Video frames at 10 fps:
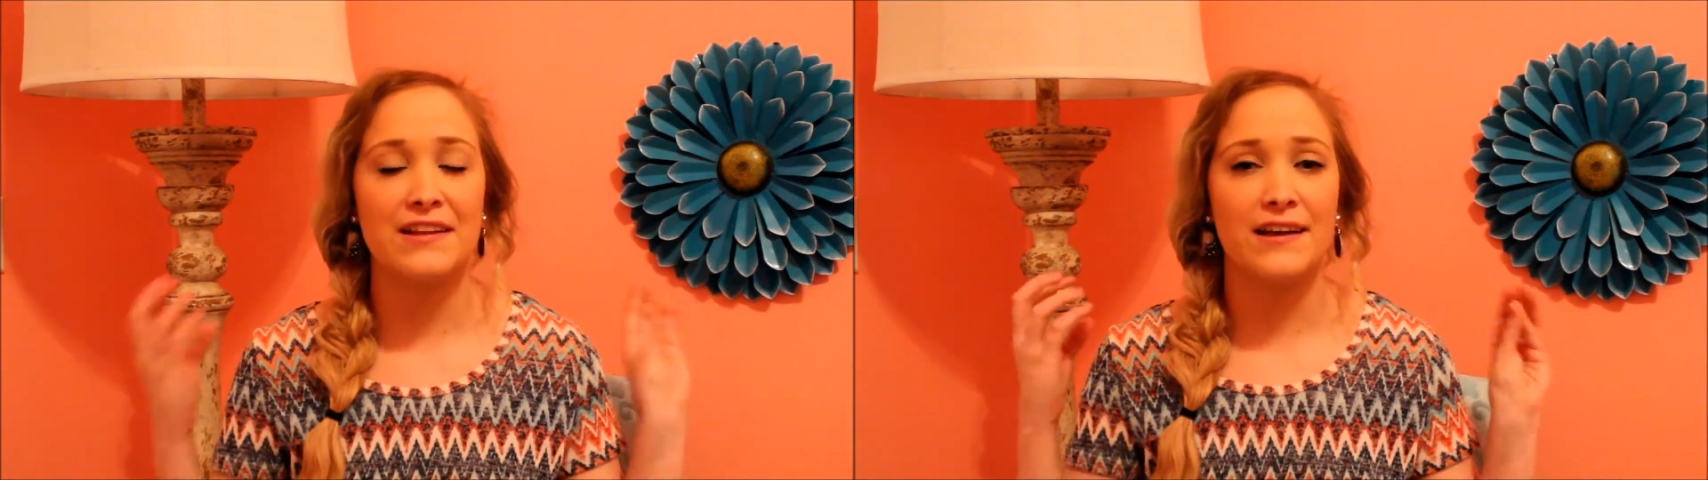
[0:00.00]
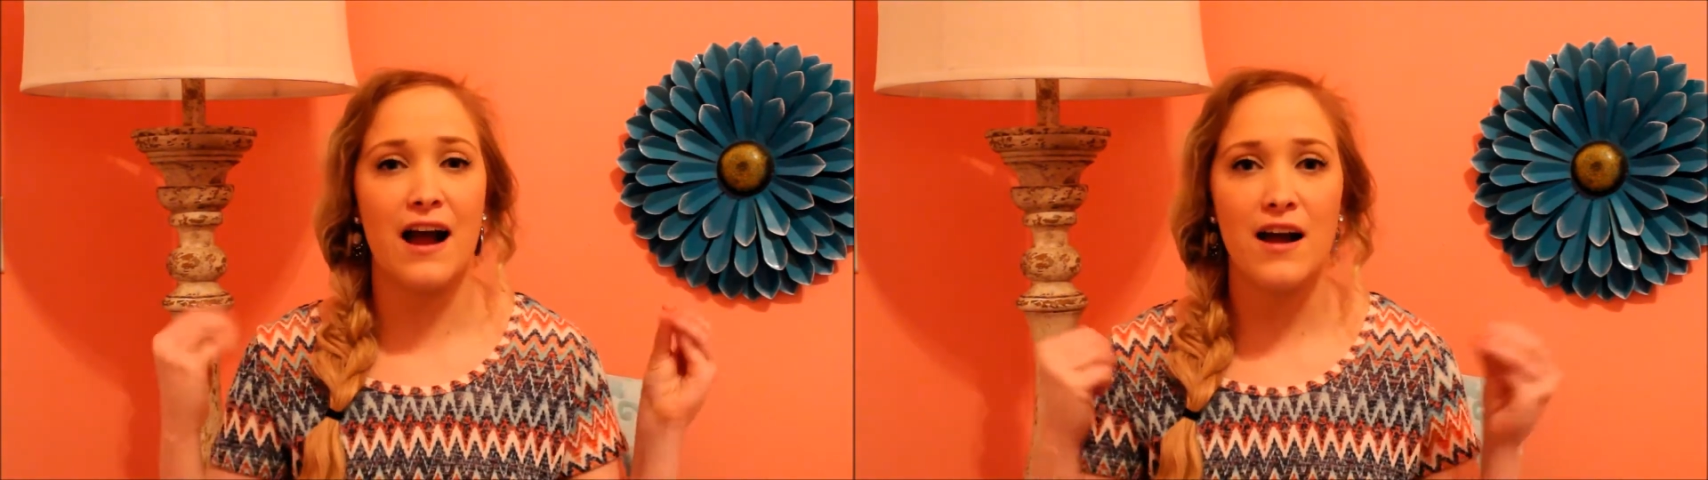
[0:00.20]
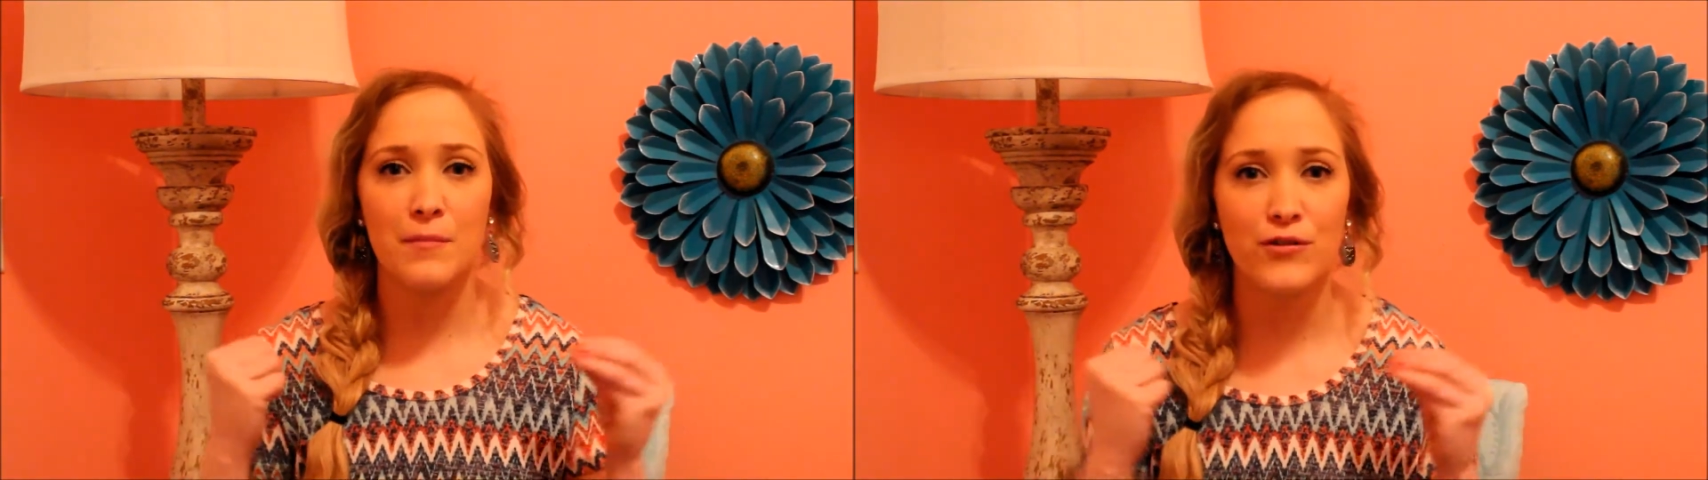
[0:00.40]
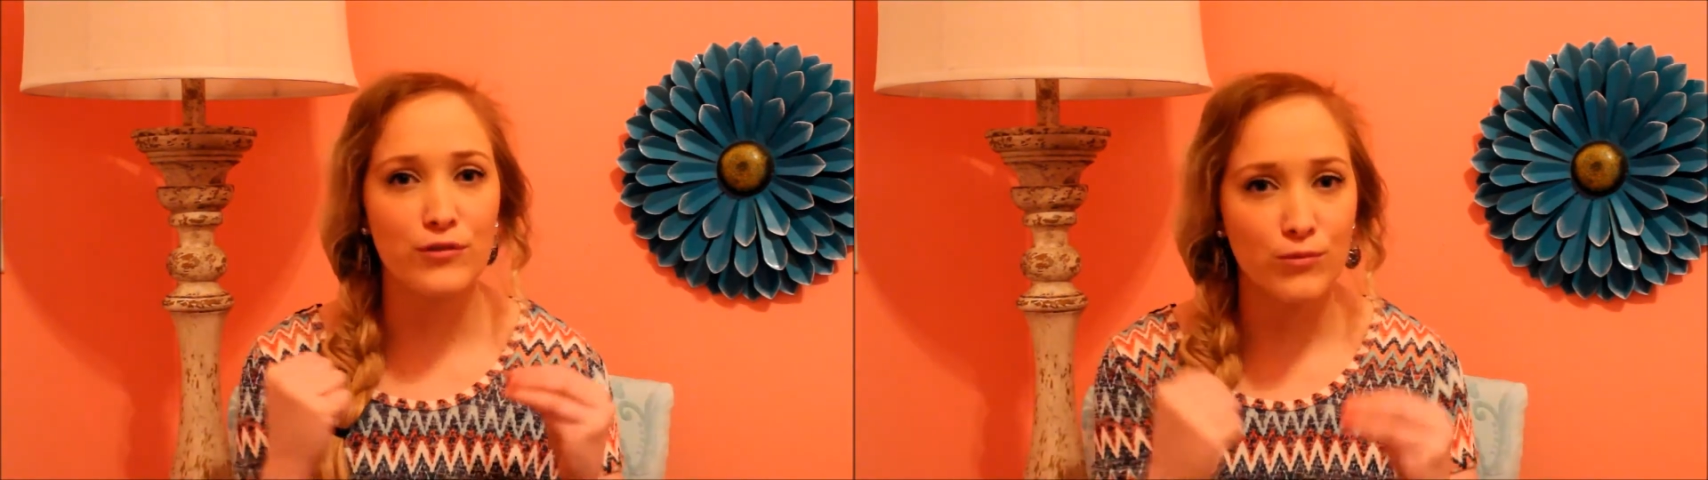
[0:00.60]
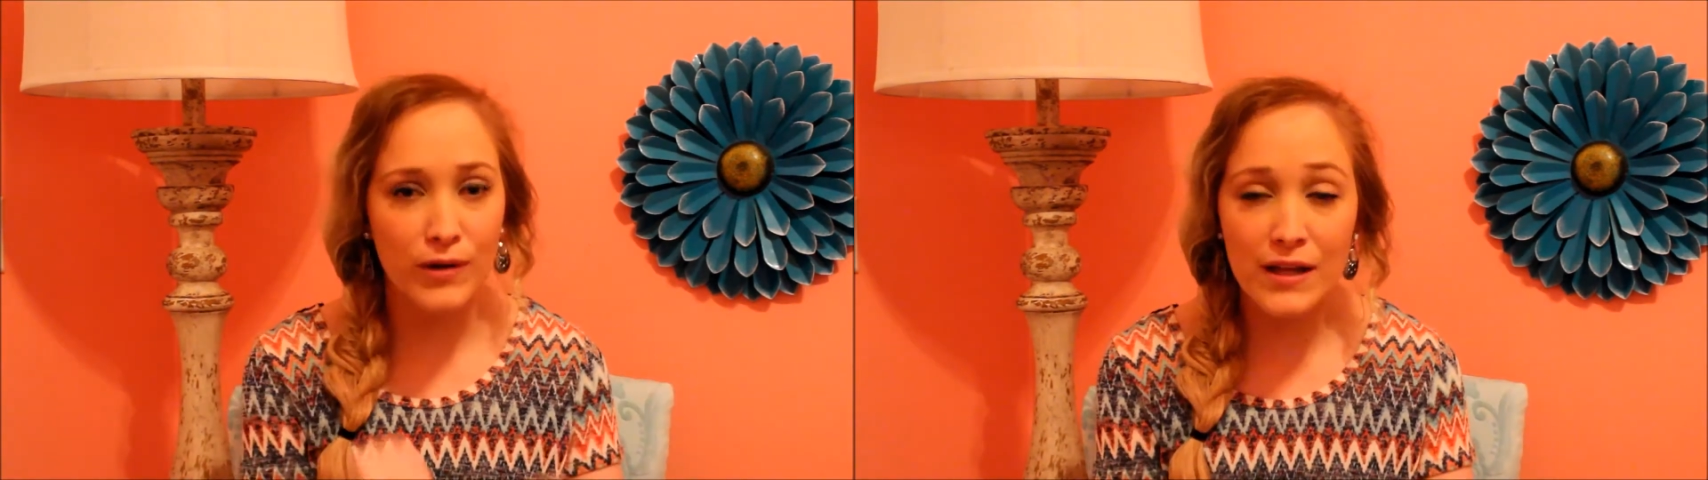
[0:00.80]
Like, I'm
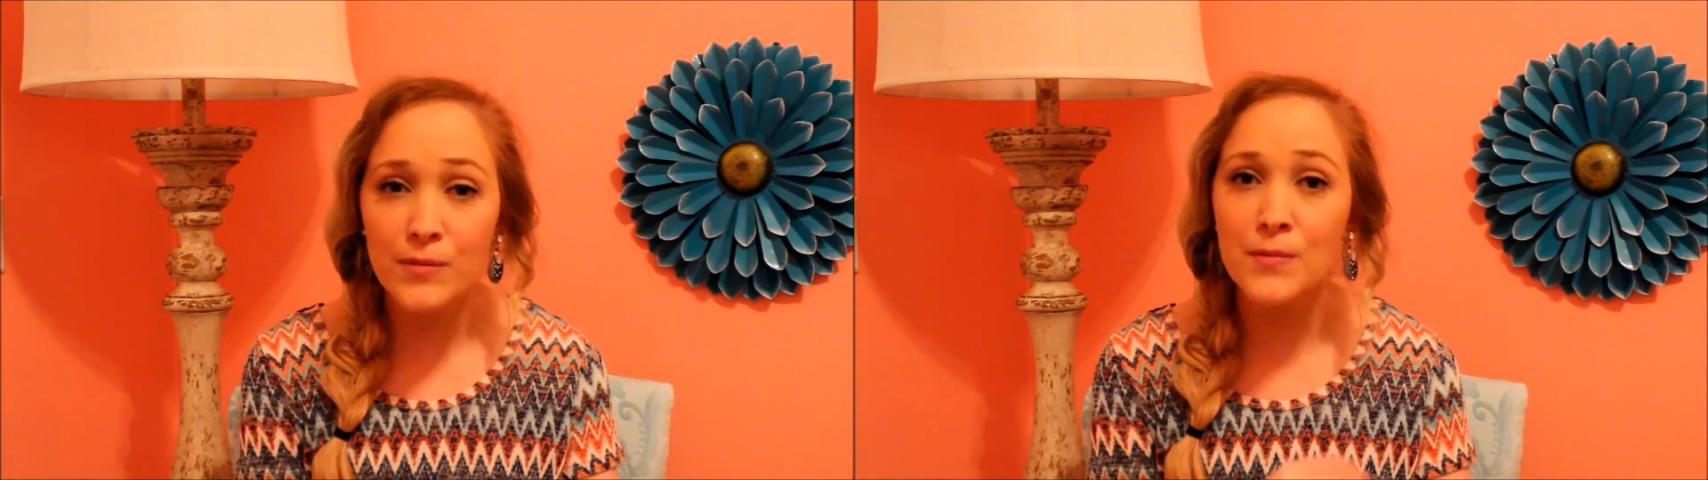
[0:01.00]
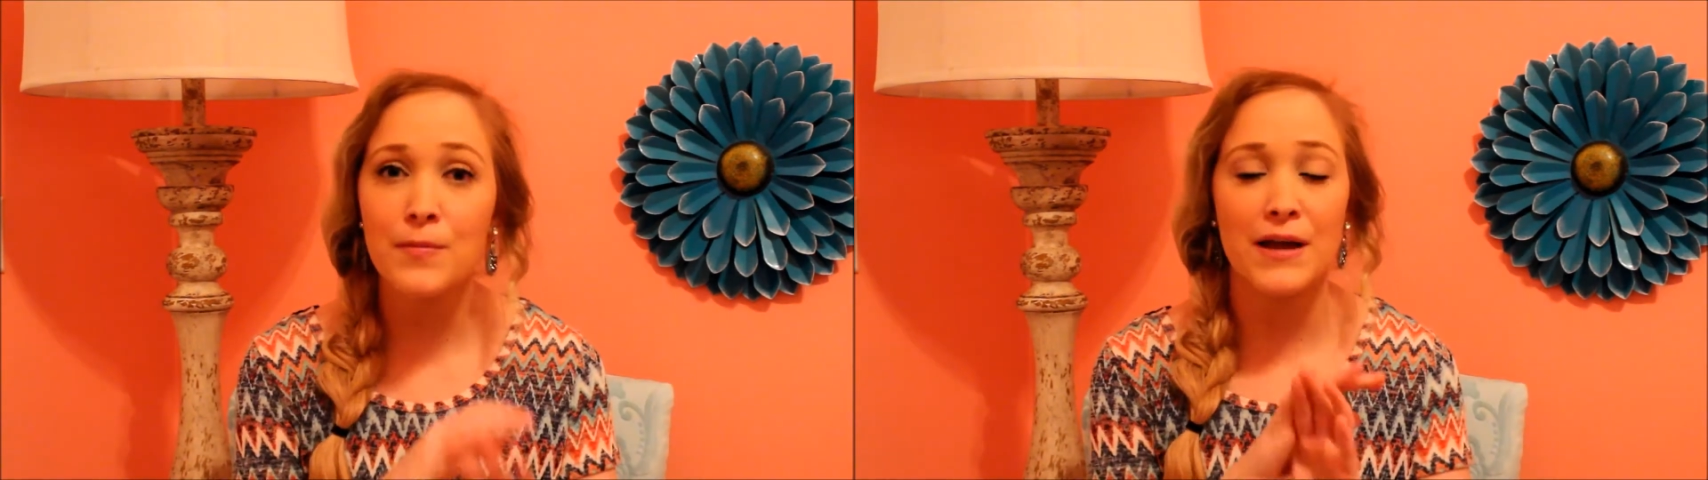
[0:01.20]
overwhelmed